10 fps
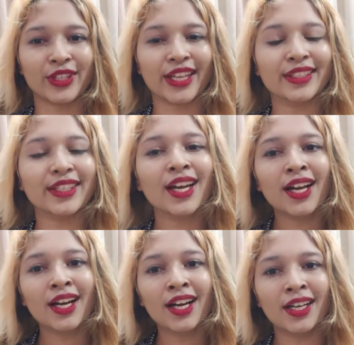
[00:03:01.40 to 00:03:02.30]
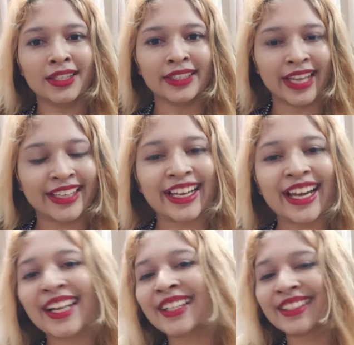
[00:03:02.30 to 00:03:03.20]
than
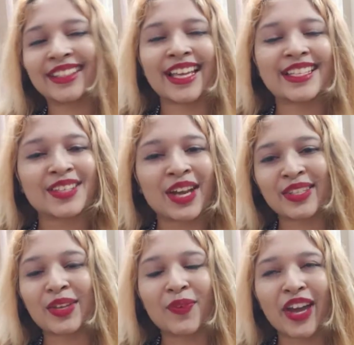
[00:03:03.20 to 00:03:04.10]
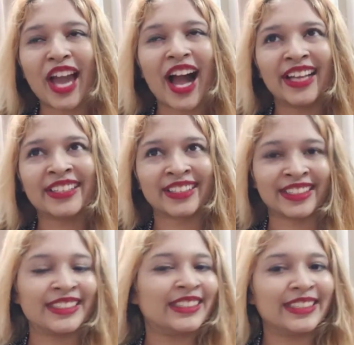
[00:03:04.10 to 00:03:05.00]
Nykaa. That's the reason why I
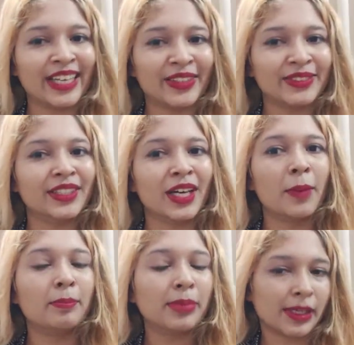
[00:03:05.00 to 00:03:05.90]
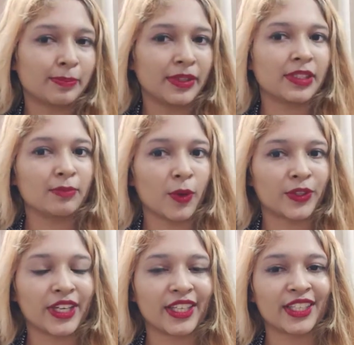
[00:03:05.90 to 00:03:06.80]
really love Purple
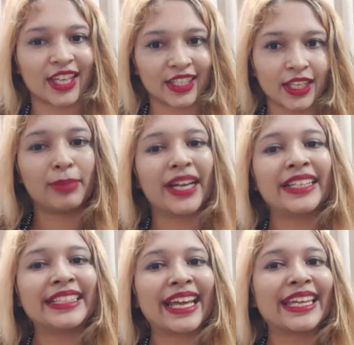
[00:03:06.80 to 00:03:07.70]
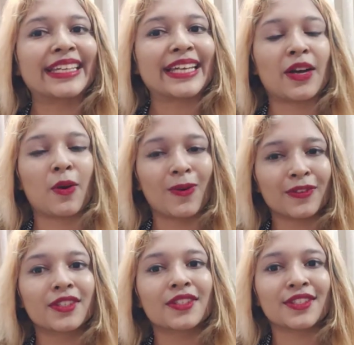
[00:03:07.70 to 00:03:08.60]
more than Nykaa. But Nykaa
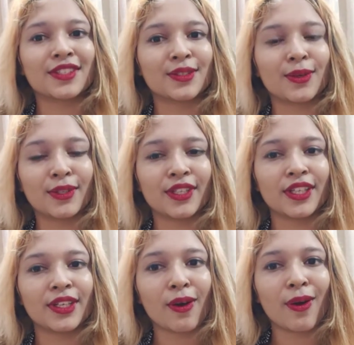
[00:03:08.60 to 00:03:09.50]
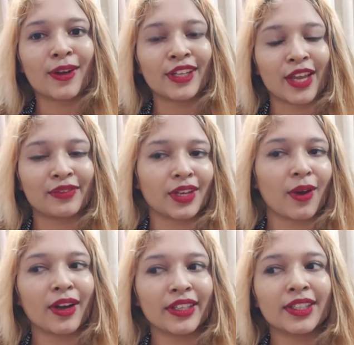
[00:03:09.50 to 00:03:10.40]
offers COD on every
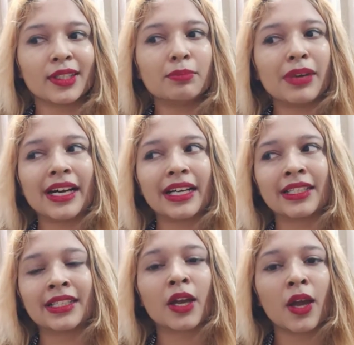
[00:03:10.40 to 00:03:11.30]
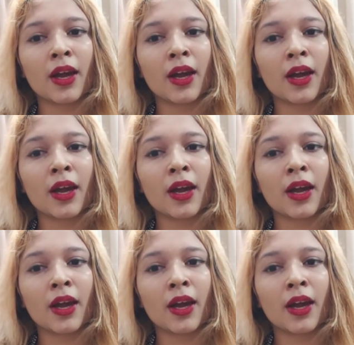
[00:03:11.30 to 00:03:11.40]
order, but